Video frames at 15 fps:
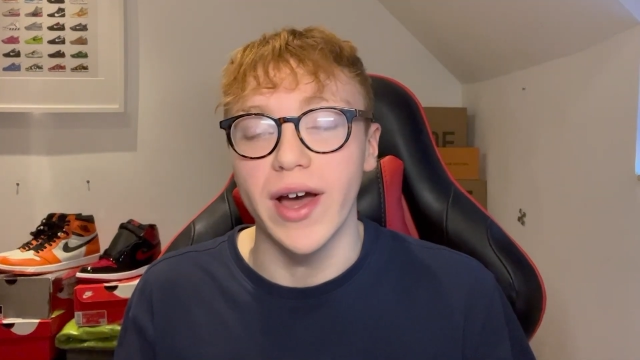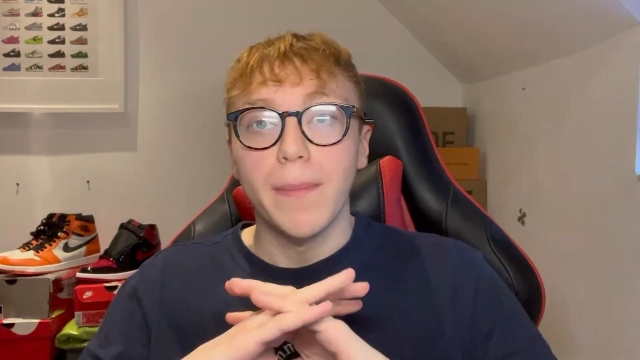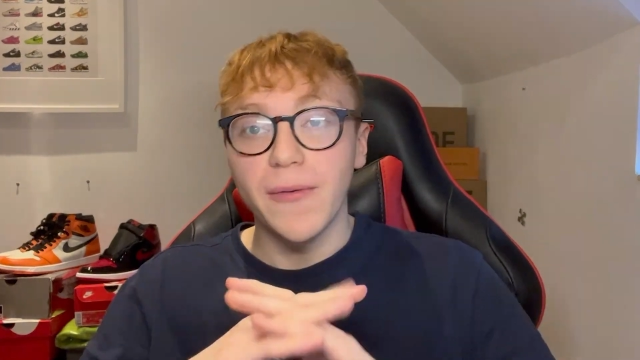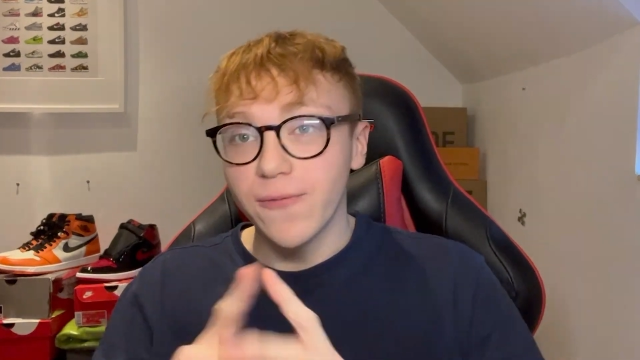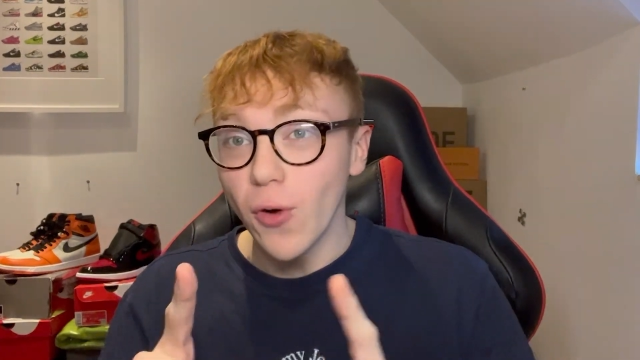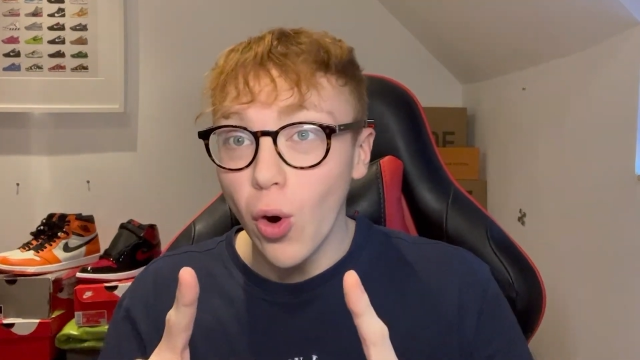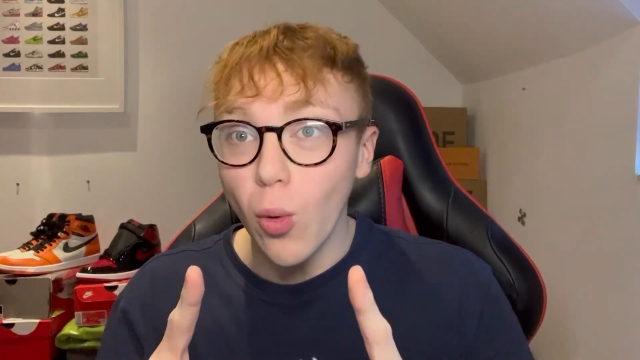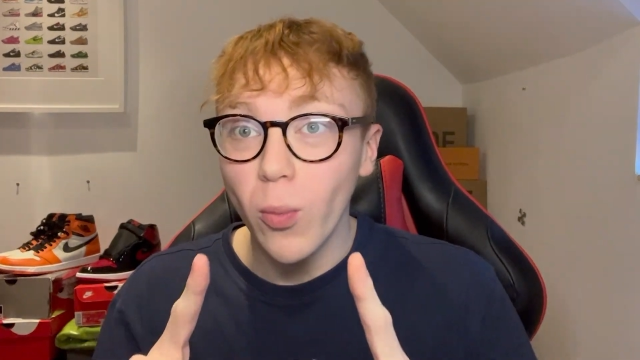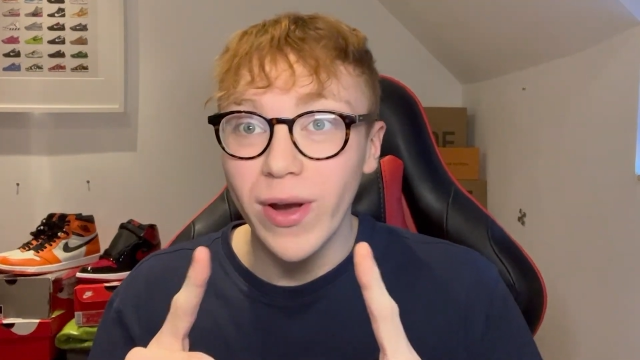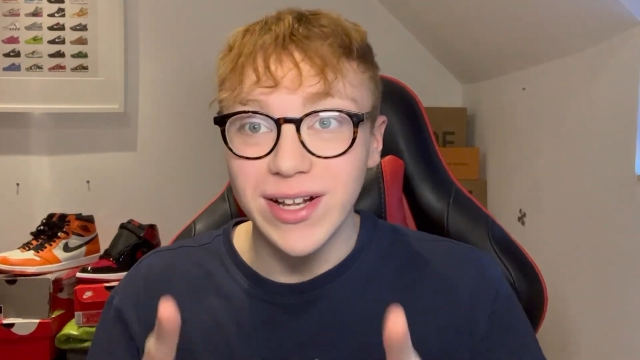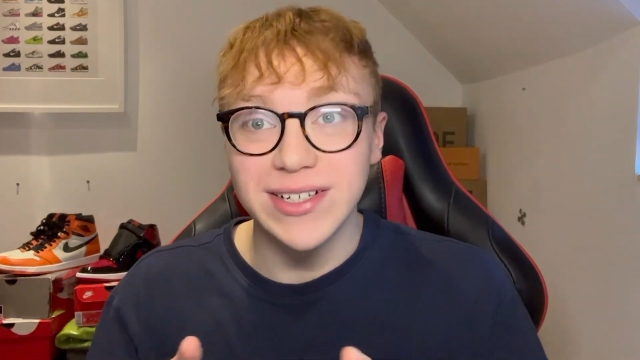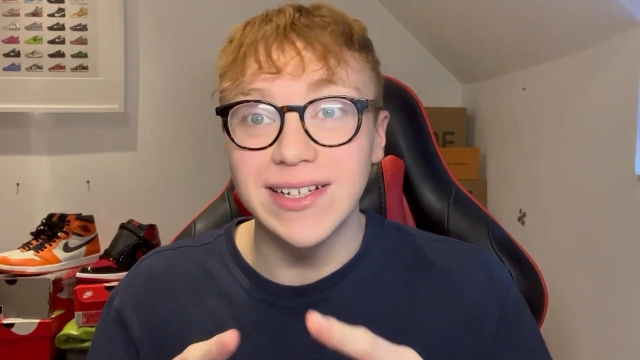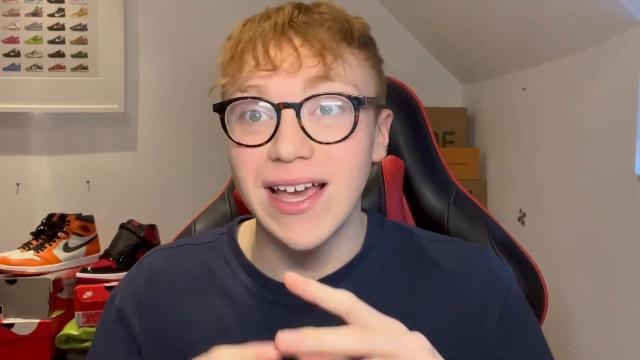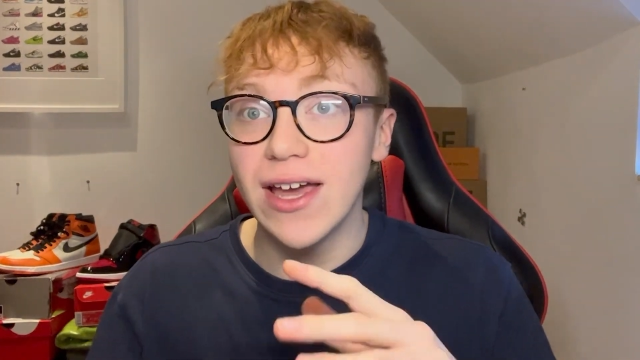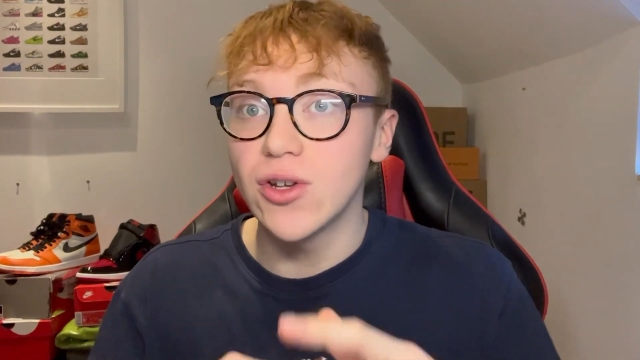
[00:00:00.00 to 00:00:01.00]
Before we
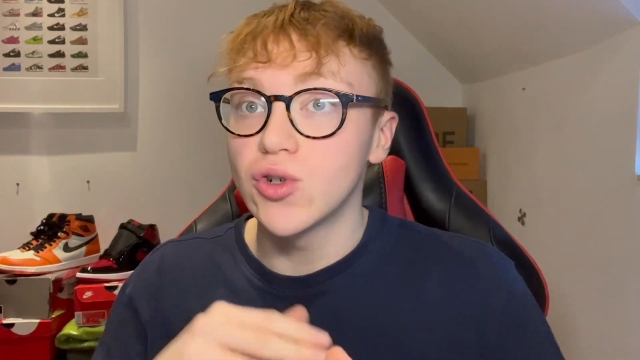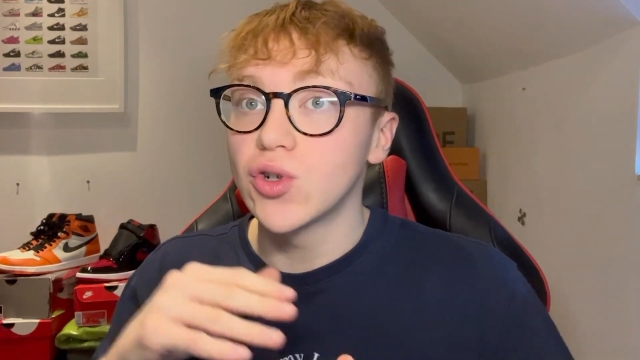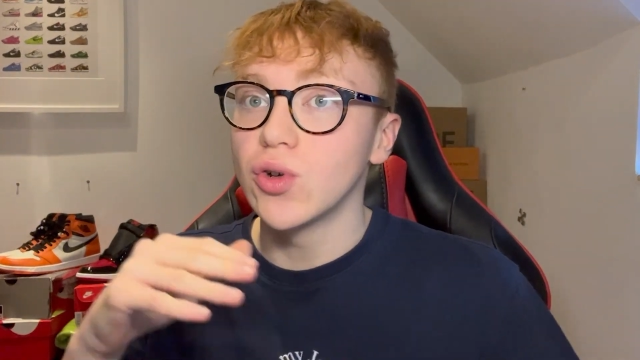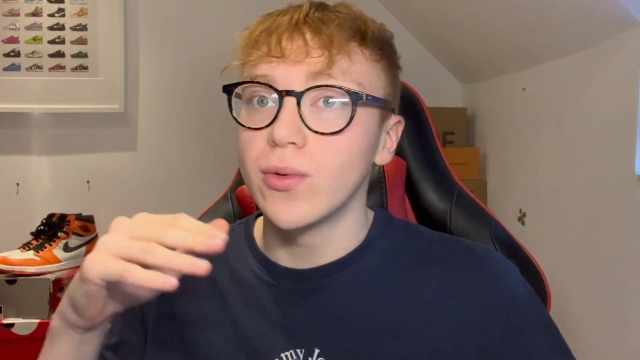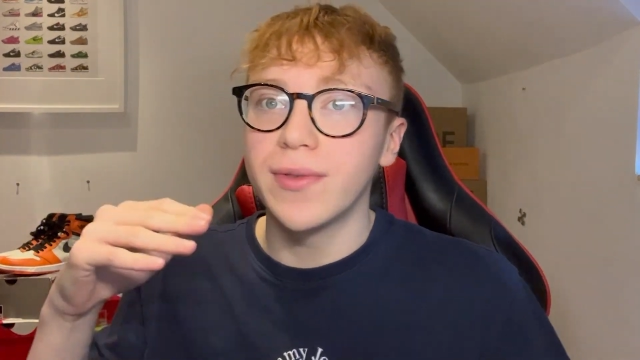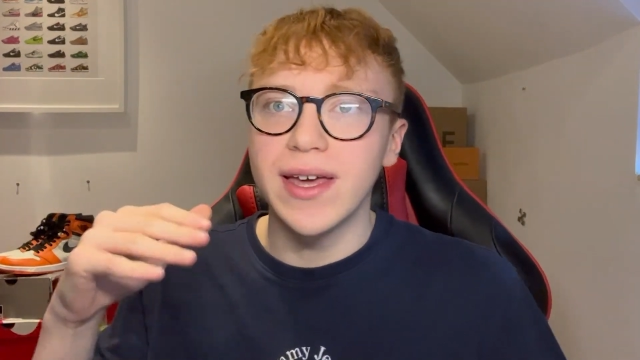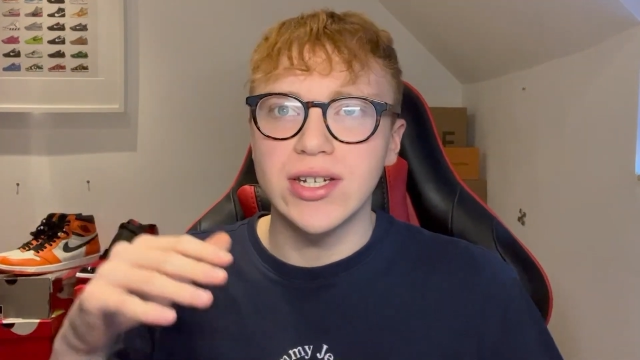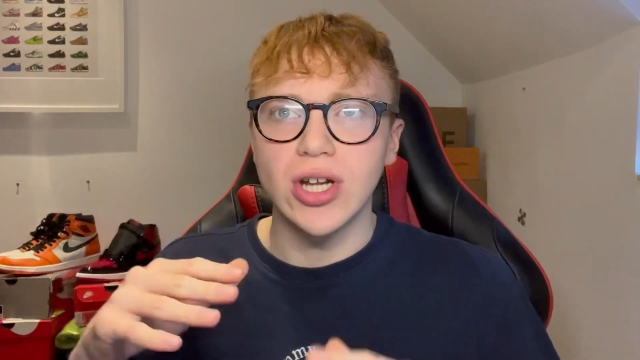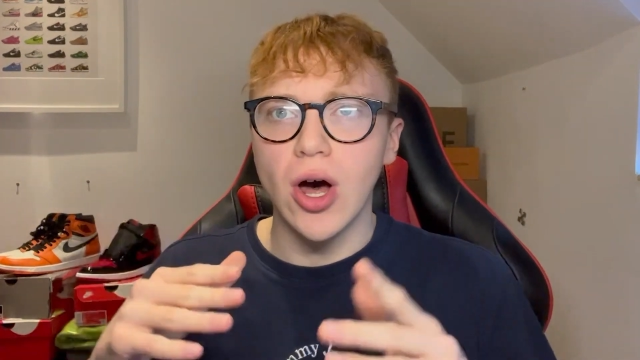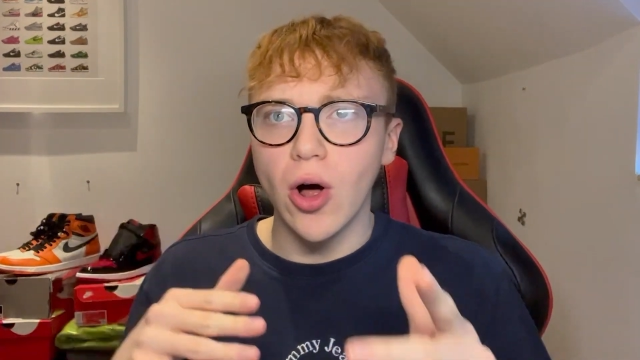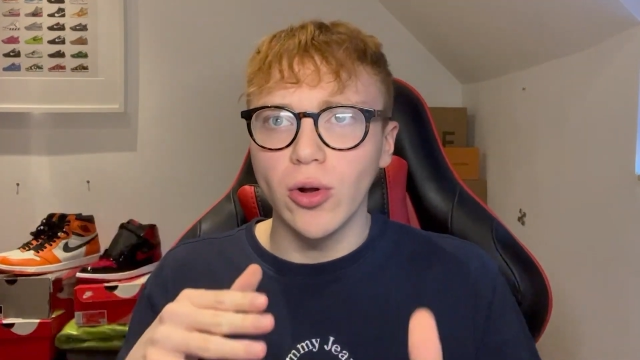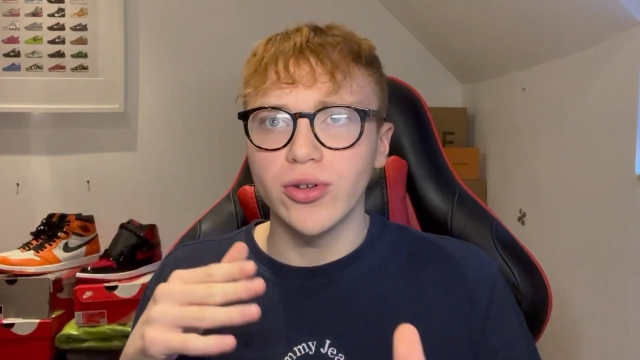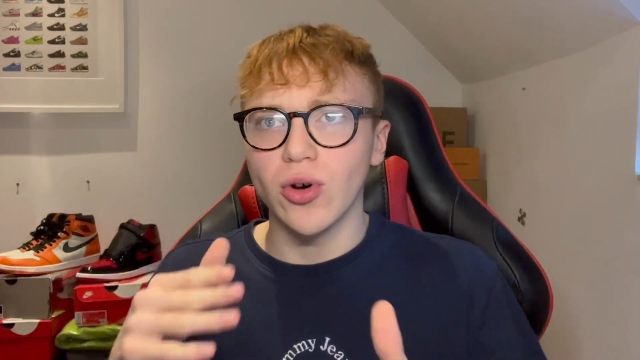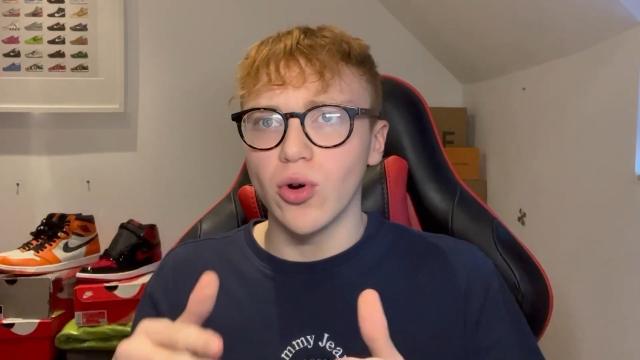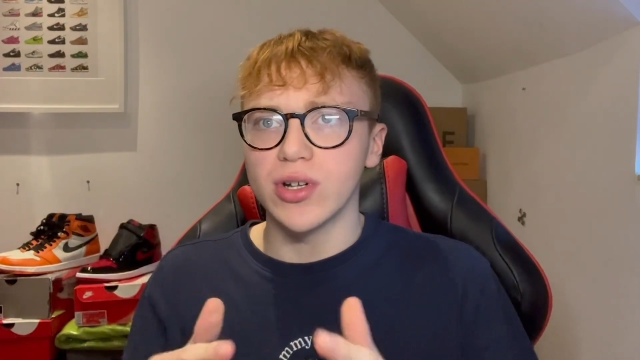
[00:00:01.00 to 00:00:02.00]
actually get into this
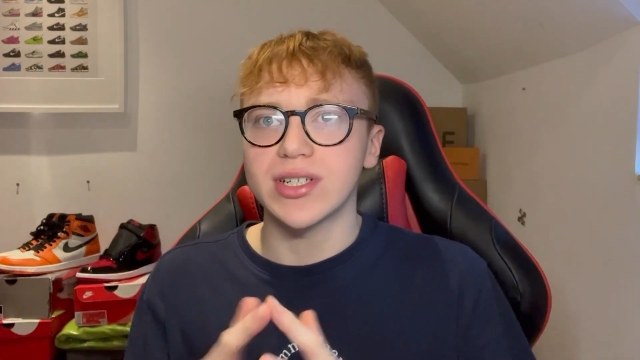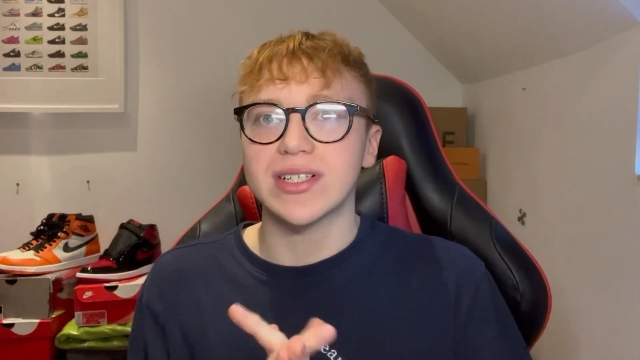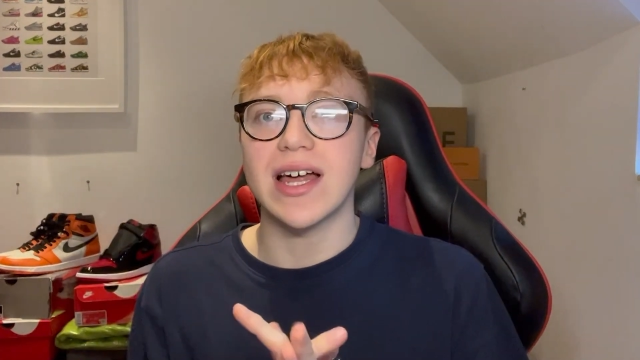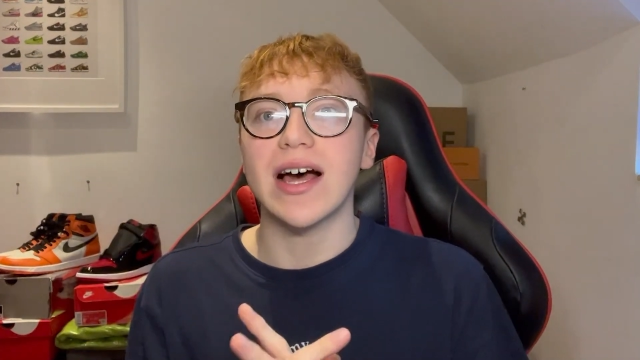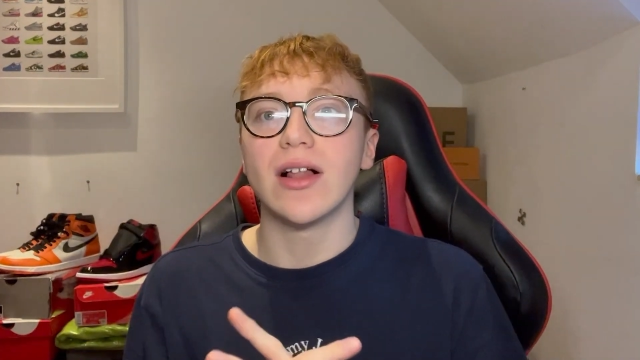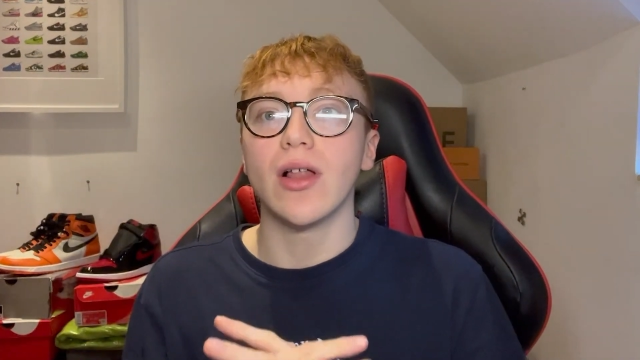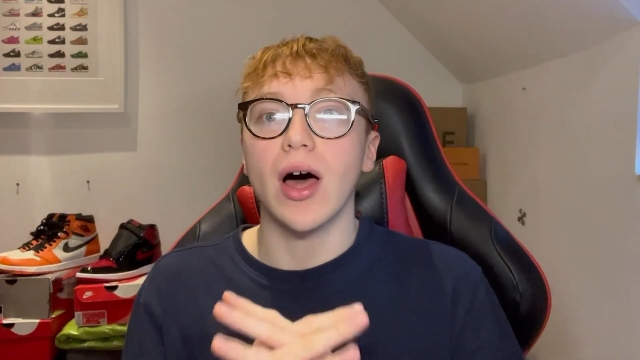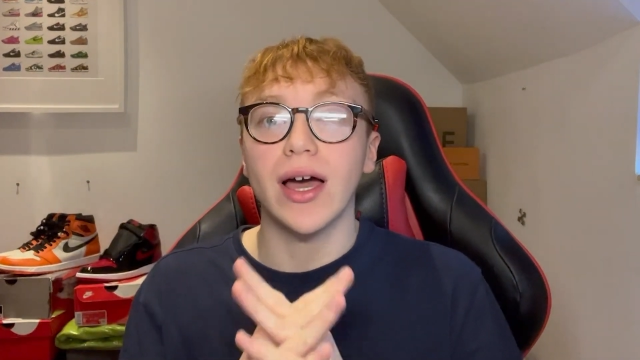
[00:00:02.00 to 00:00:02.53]
hold or sell,